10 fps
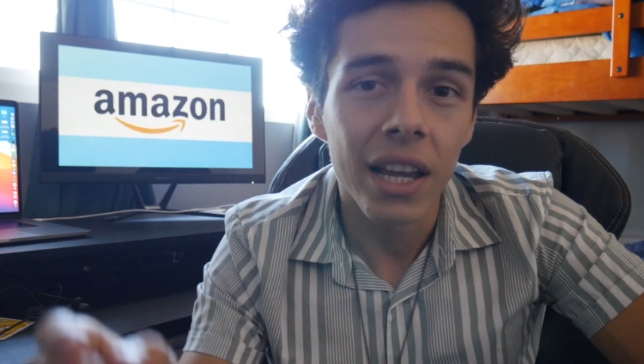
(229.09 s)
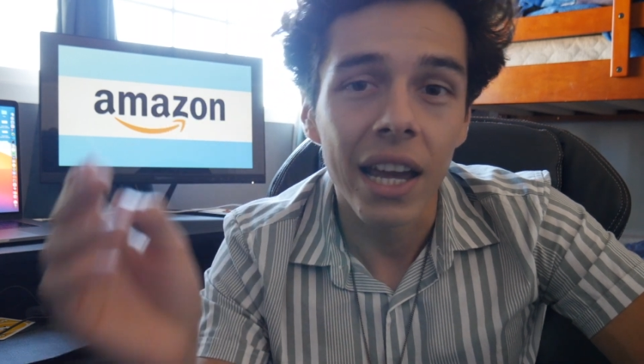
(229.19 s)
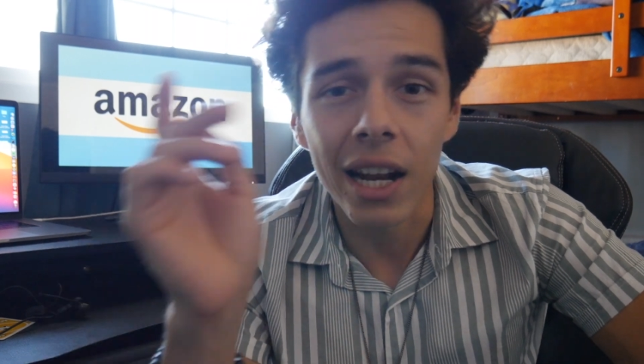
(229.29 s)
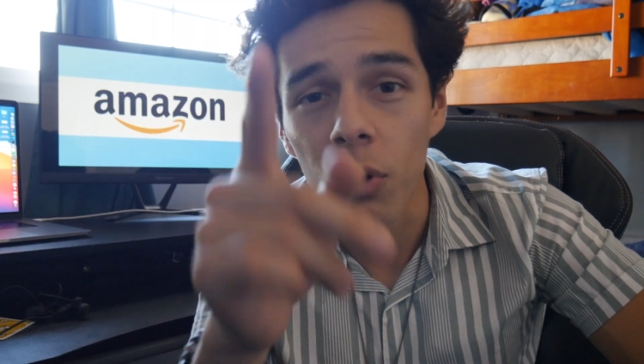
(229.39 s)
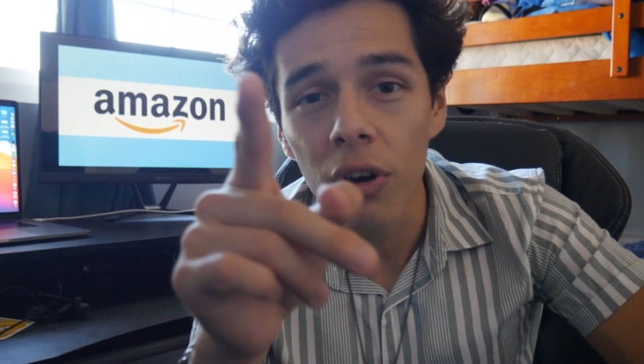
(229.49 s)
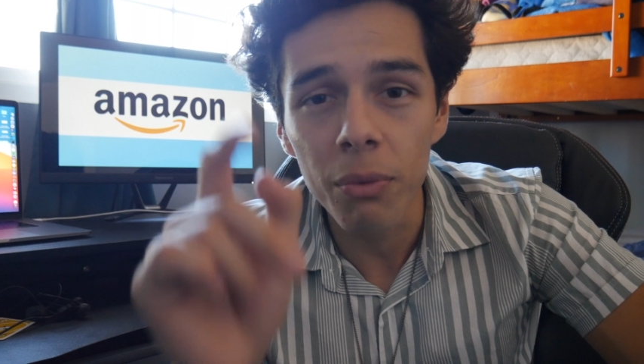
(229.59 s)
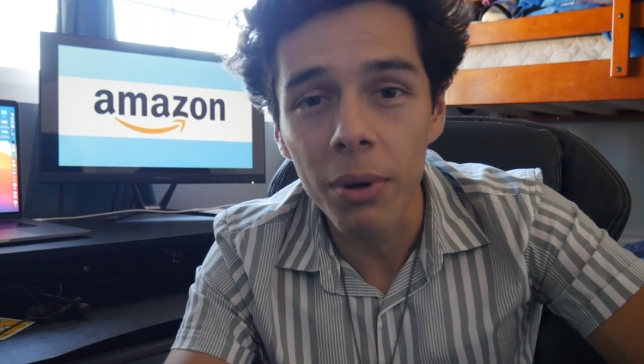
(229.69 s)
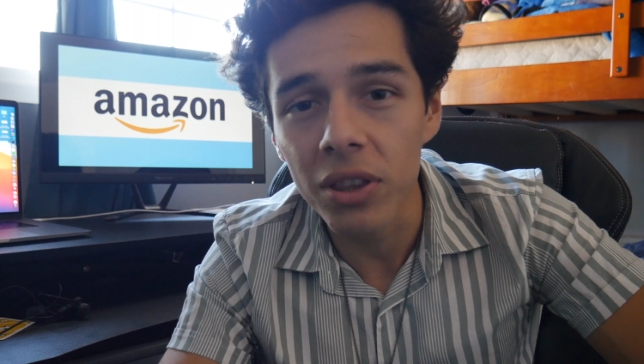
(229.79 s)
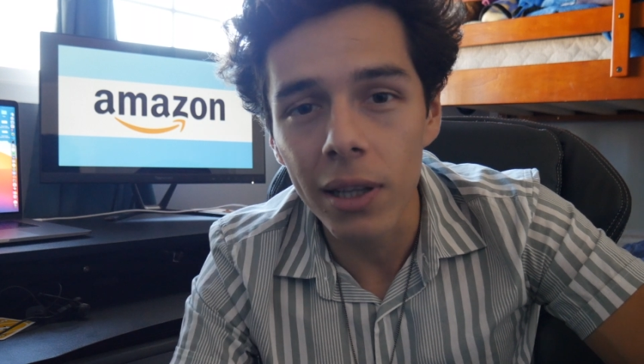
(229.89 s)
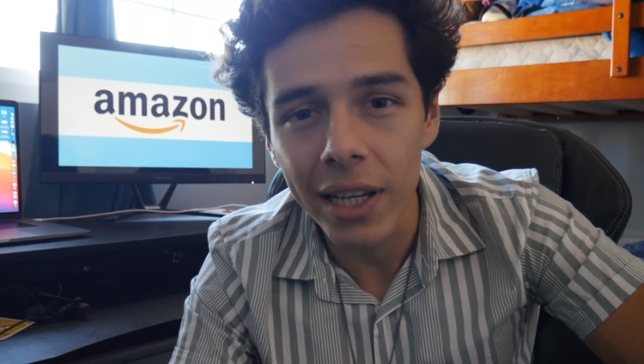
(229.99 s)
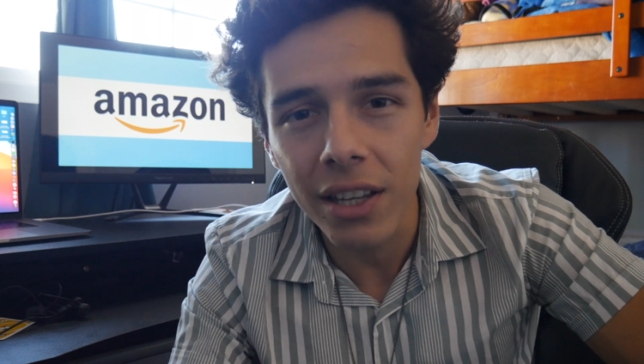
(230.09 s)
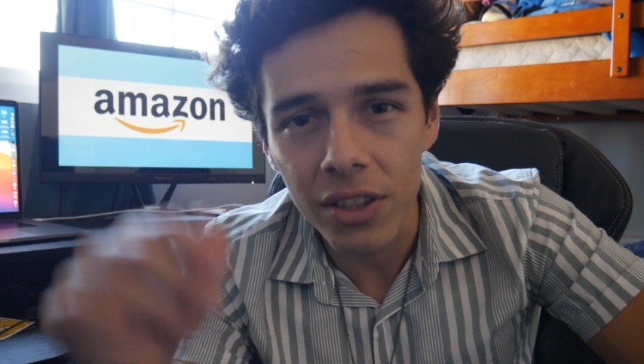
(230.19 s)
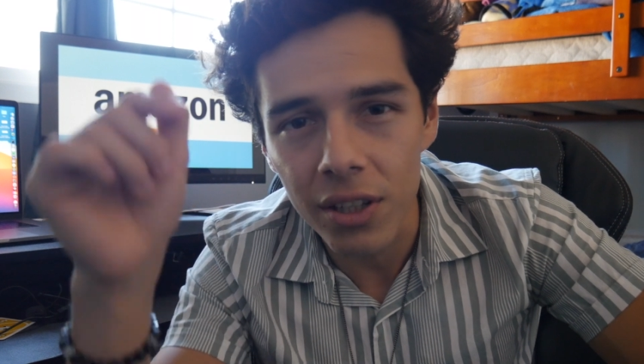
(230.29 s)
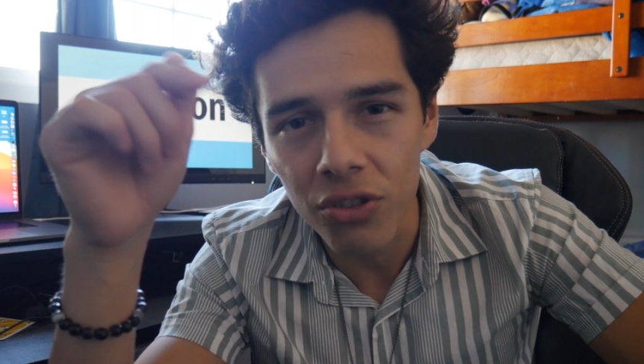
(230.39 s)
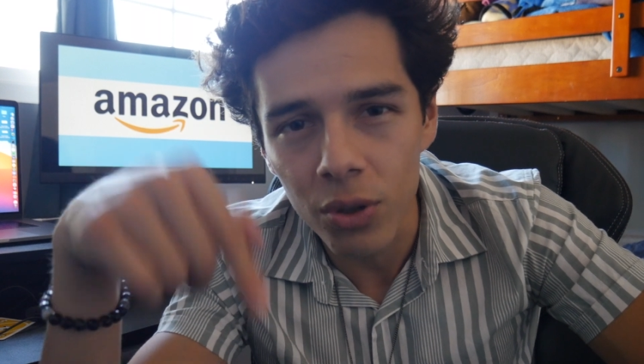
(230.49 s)
and I will also put the link in
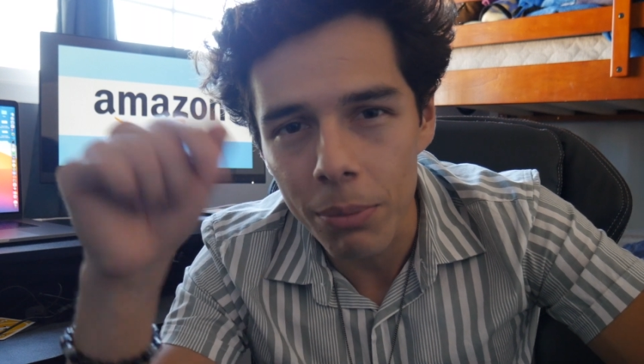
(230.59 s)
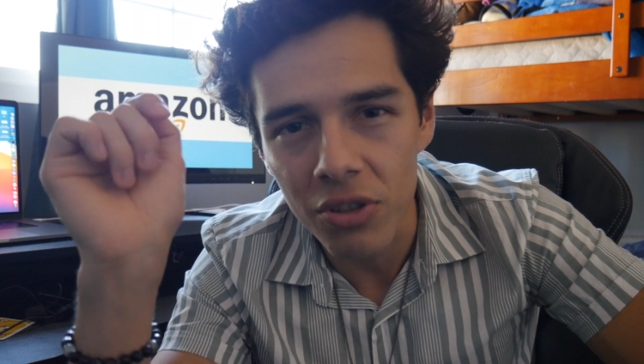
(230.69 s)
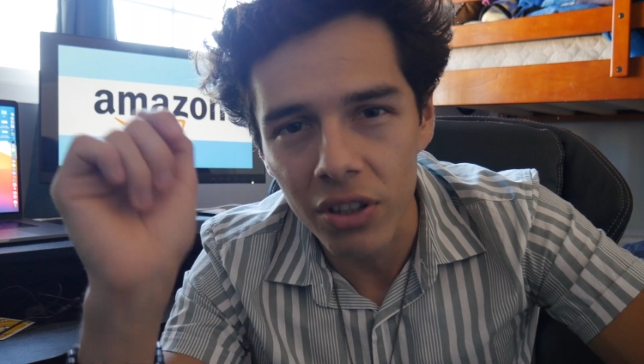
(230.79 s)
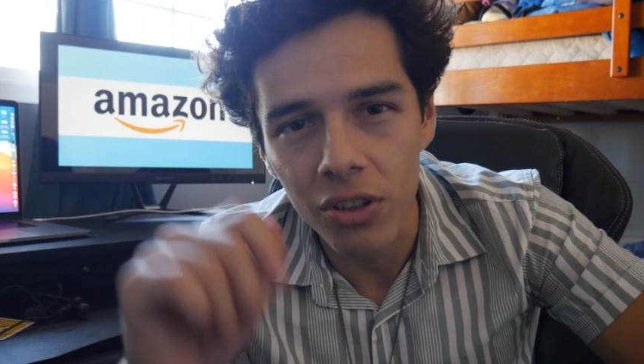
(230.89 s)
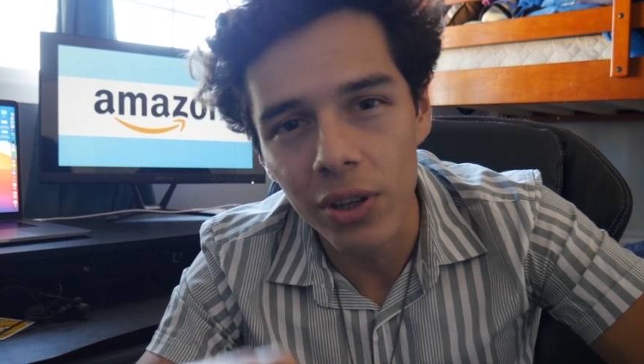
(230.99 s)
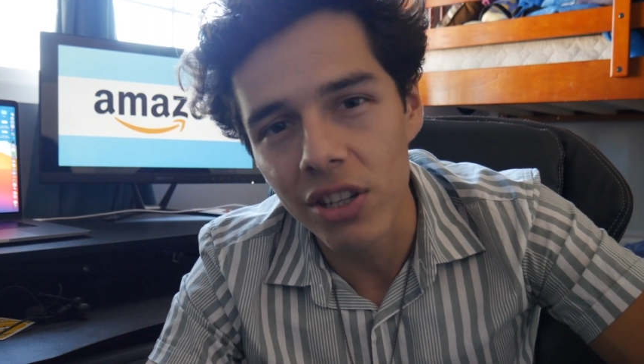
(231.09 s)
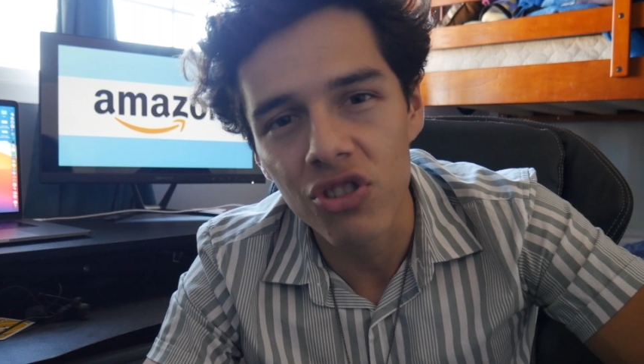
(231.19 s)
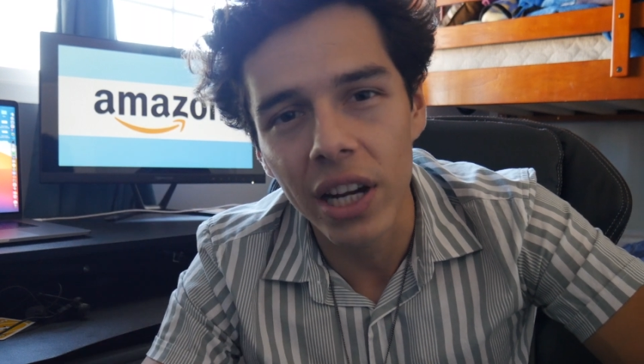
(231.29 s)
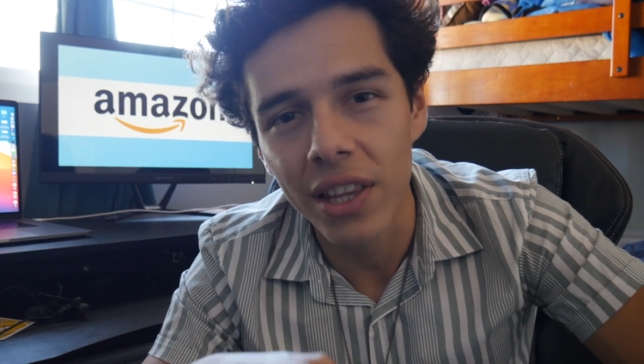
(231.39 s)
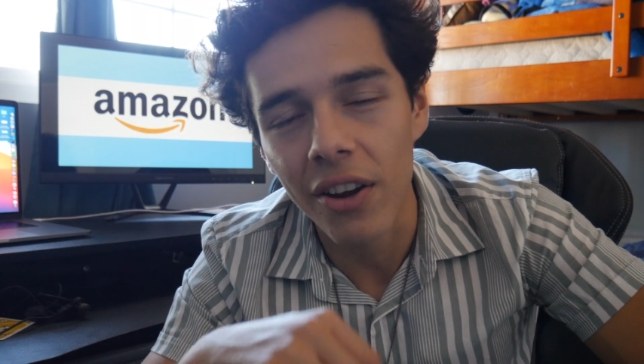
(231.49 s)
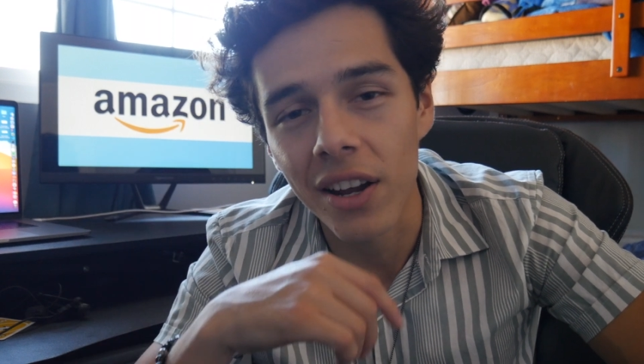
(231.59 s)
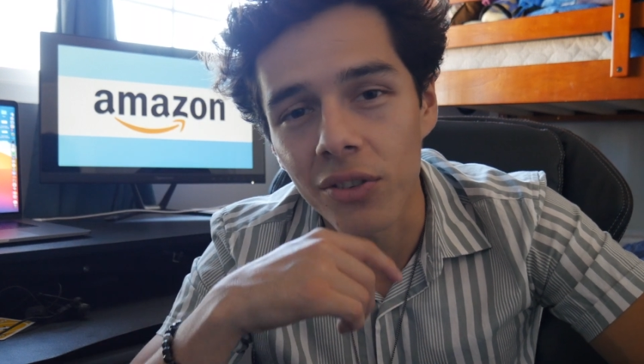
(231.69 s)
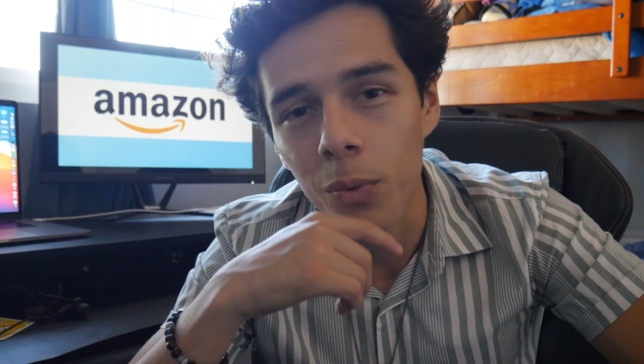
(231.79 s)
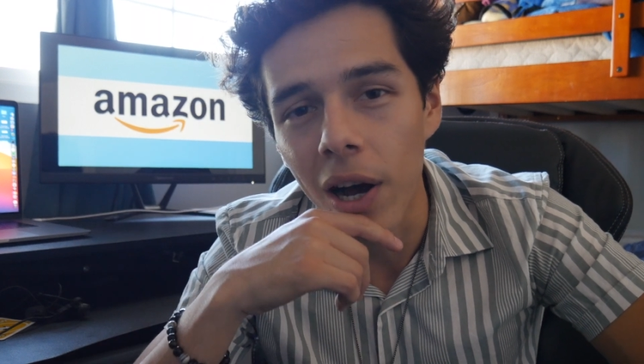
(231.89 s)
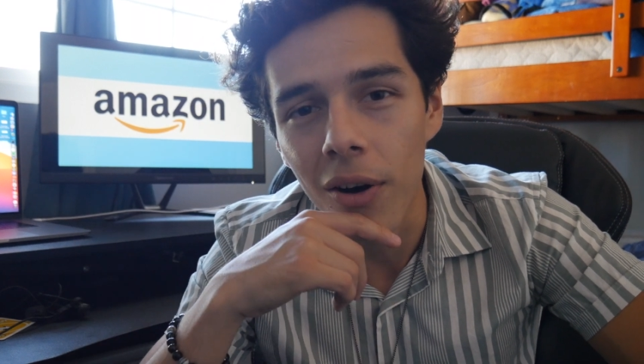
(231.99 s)
the description so you can check that out
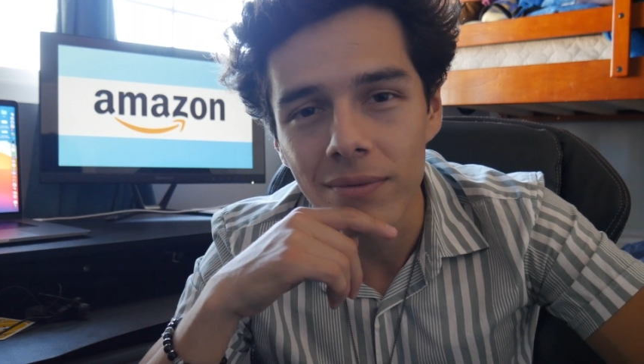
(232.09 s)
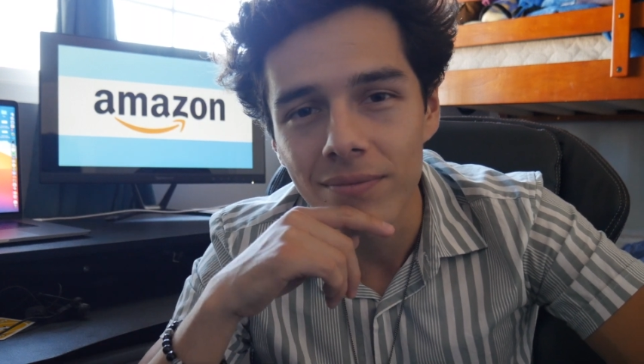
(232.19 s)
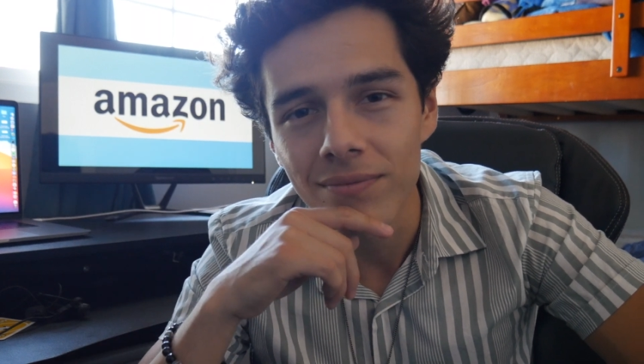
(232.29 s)
as well.